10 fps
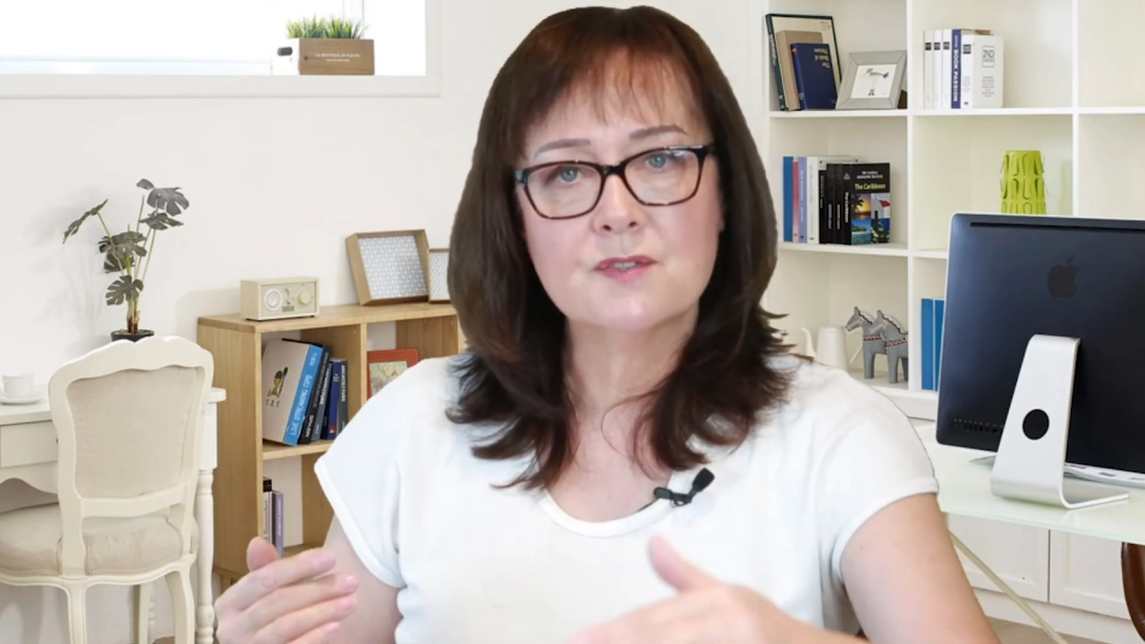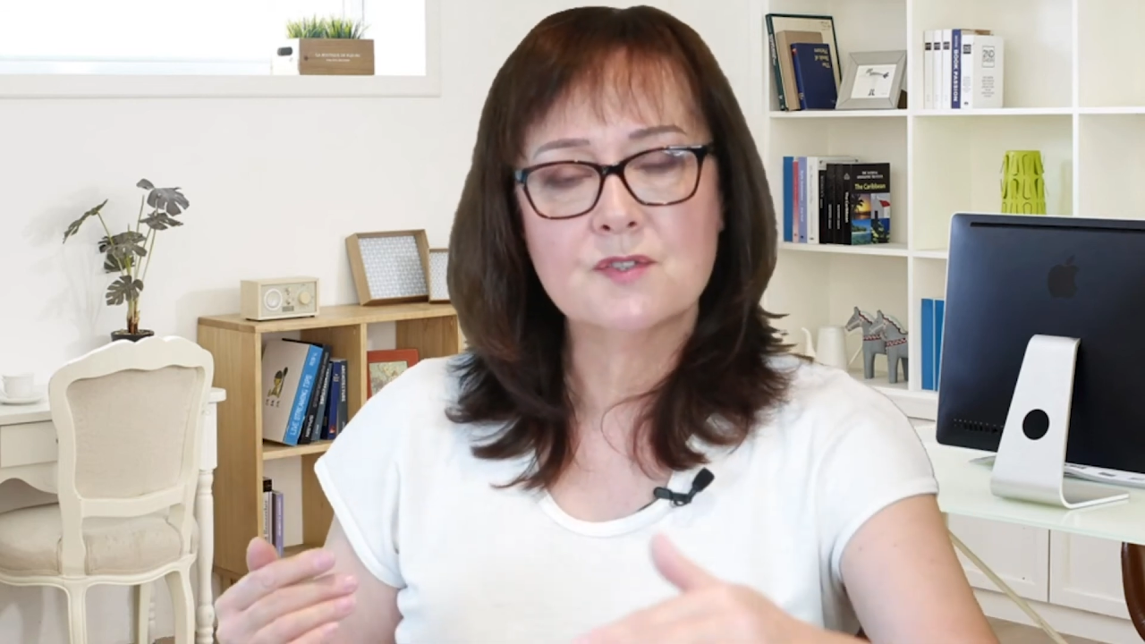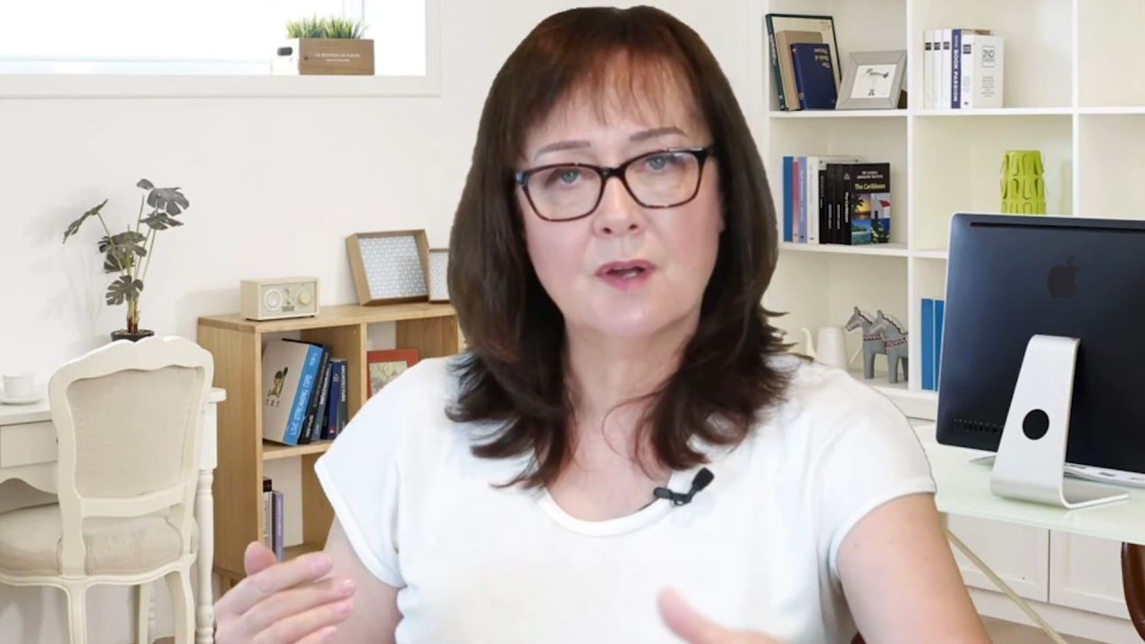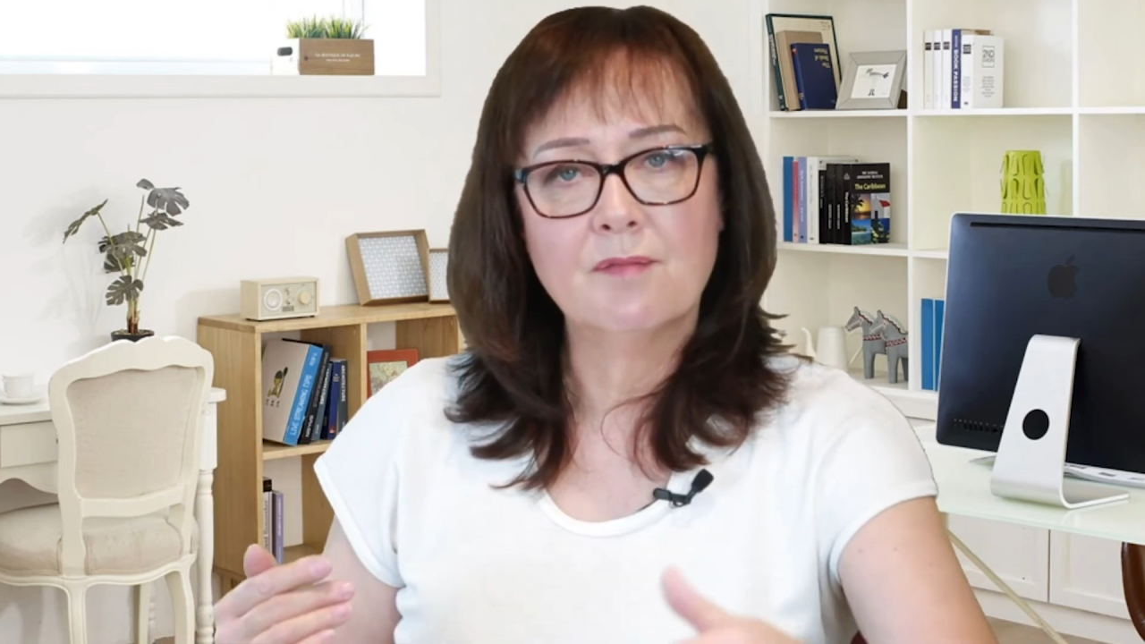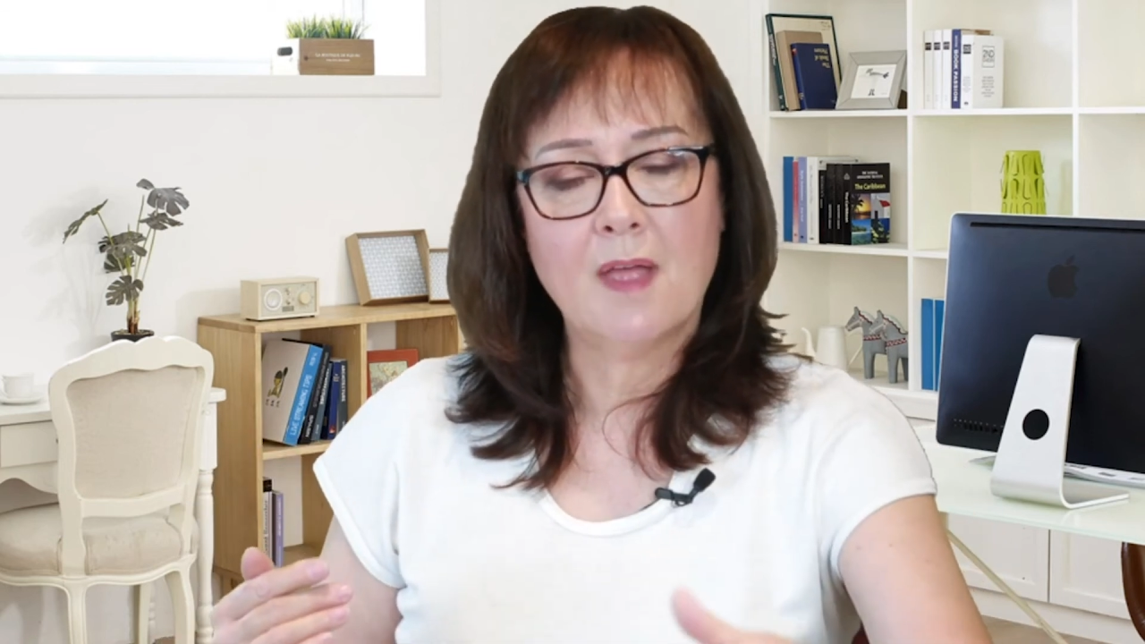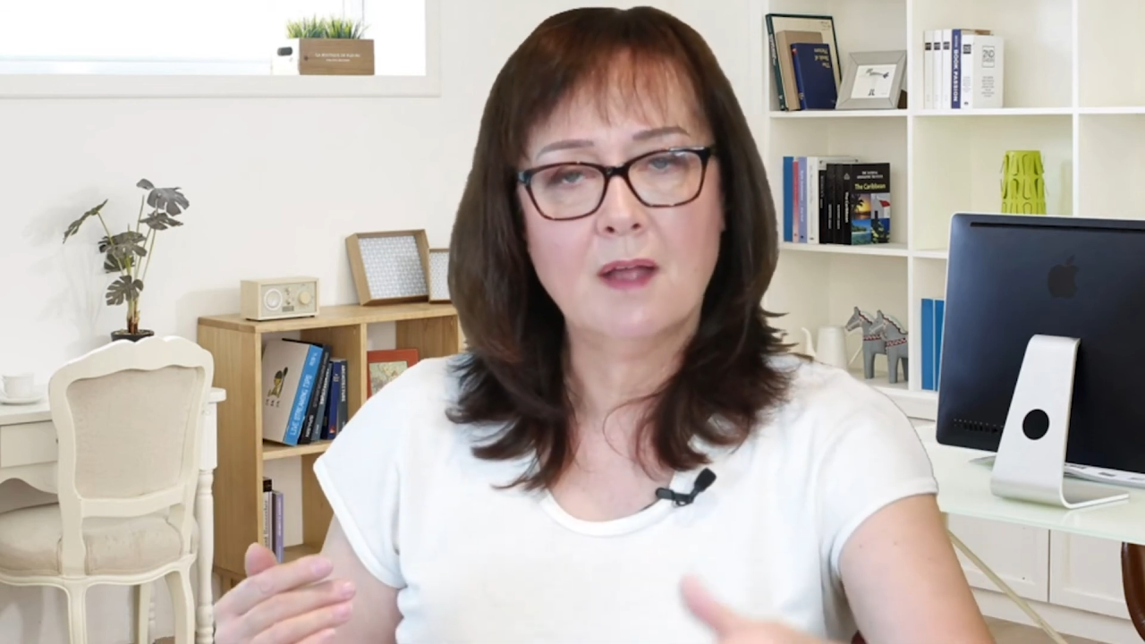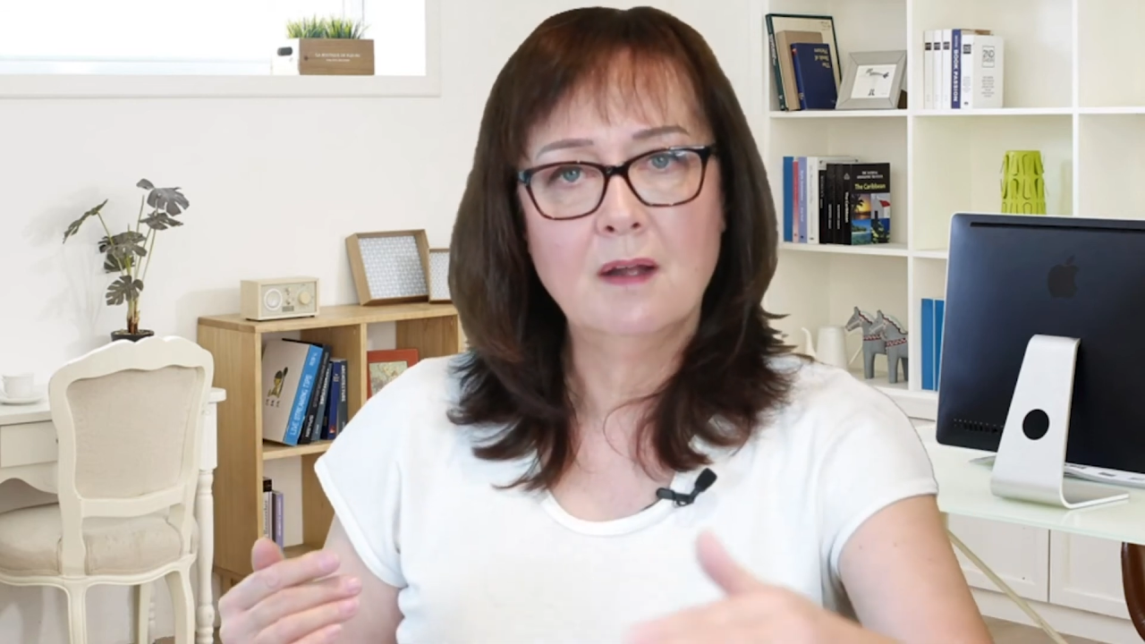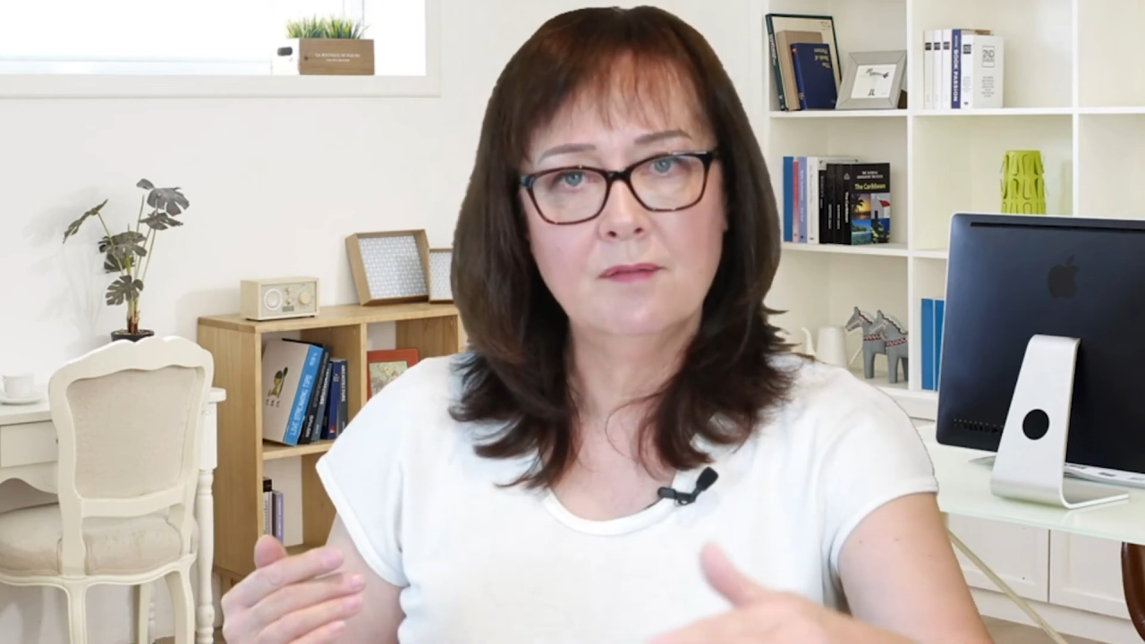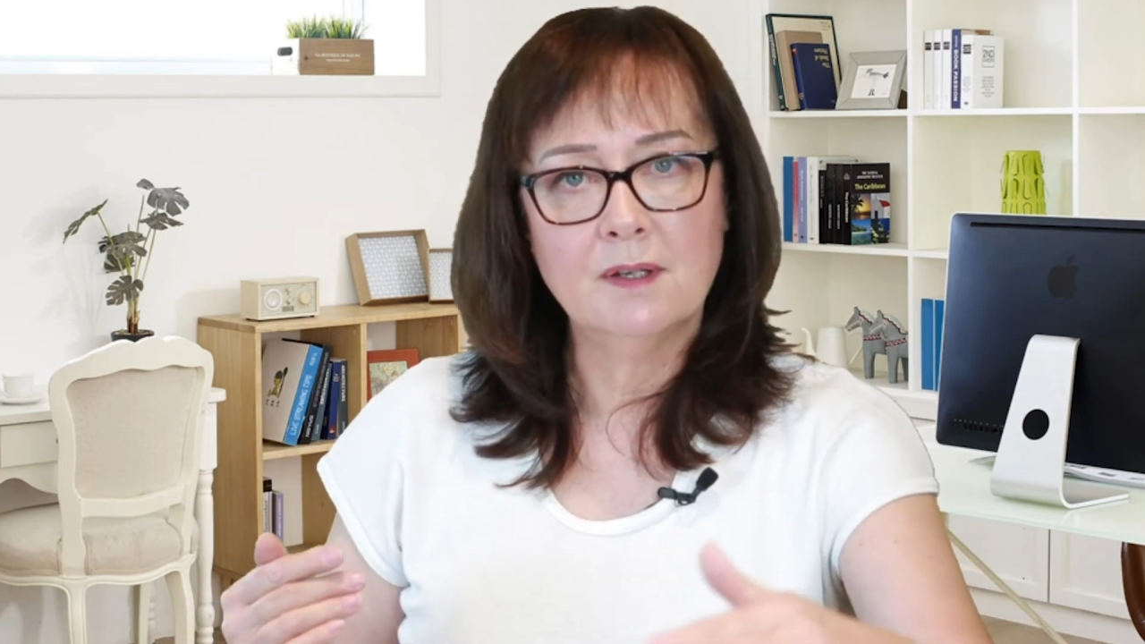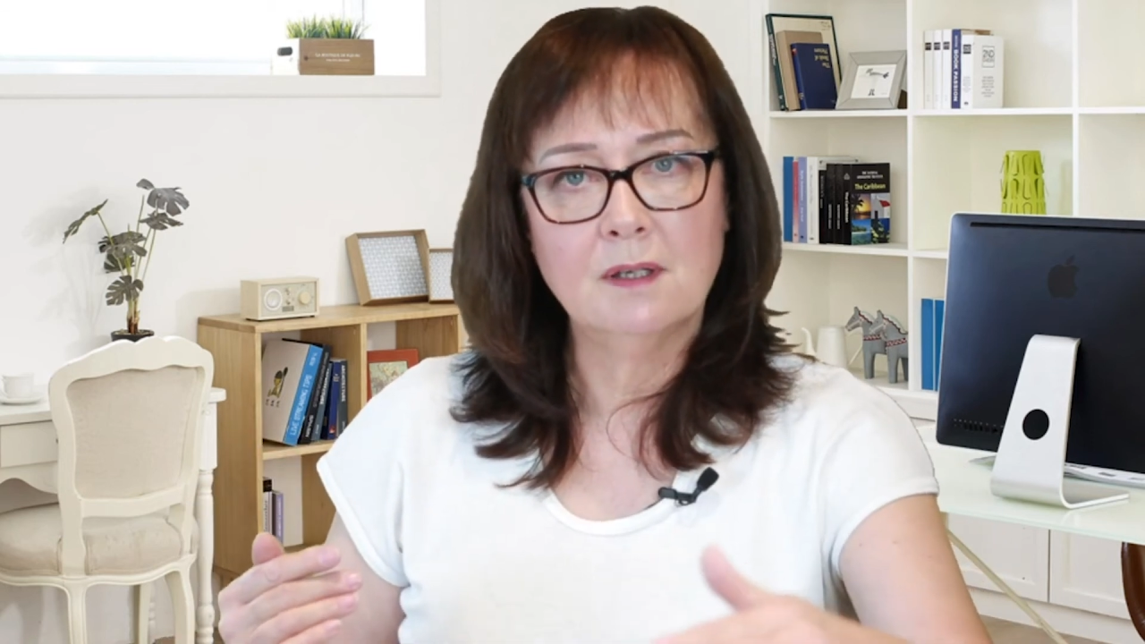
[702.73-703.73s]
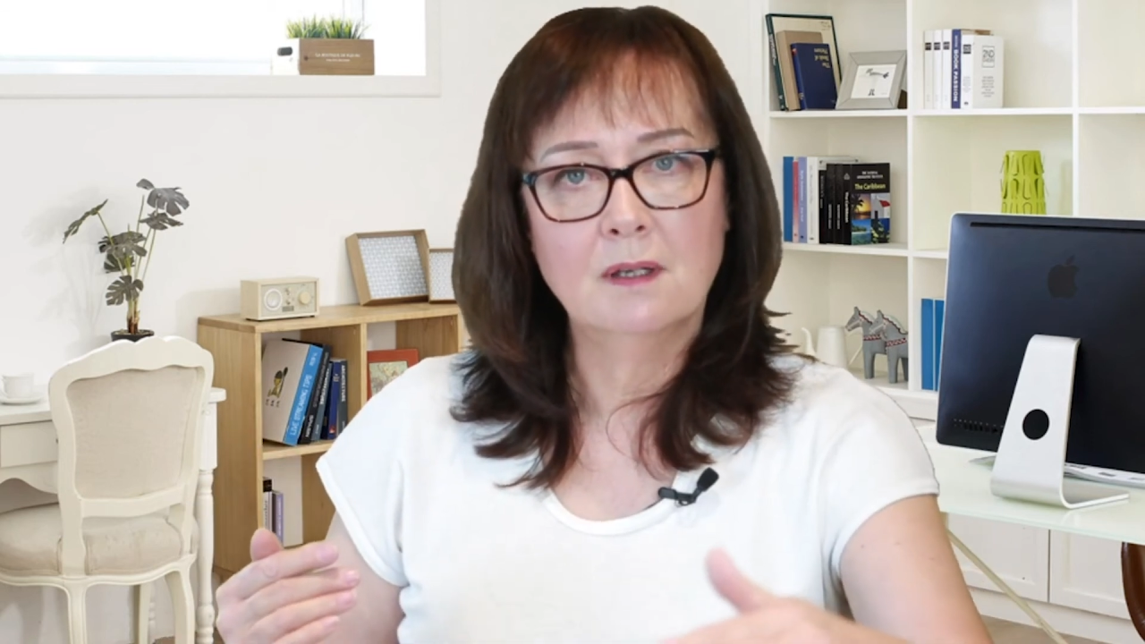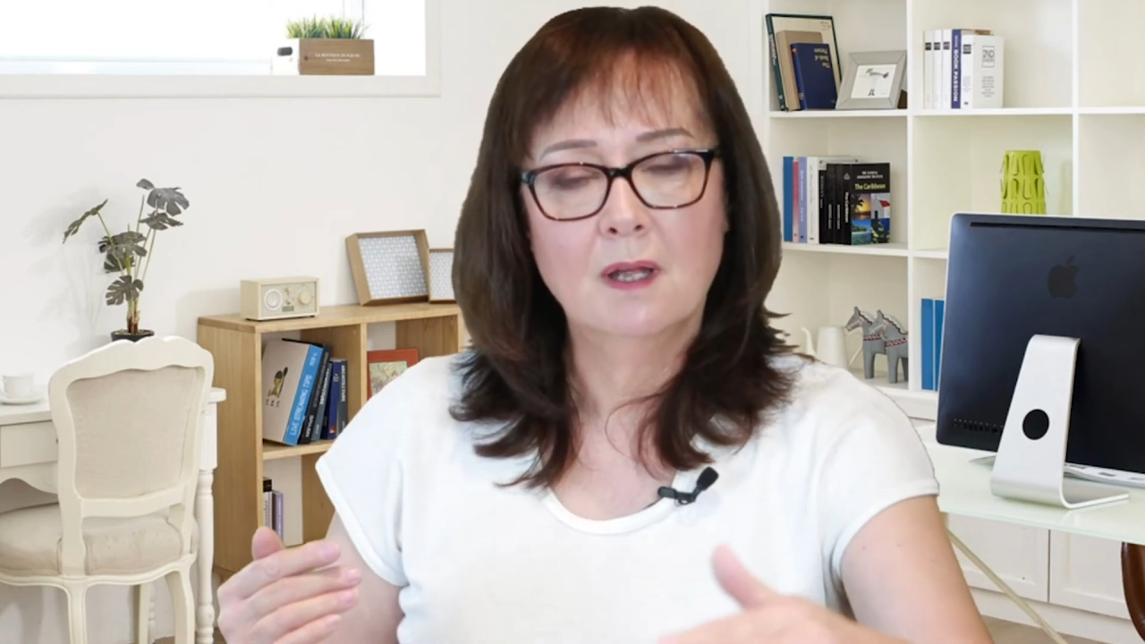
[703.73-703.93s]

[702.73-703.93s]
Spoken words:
of that oven.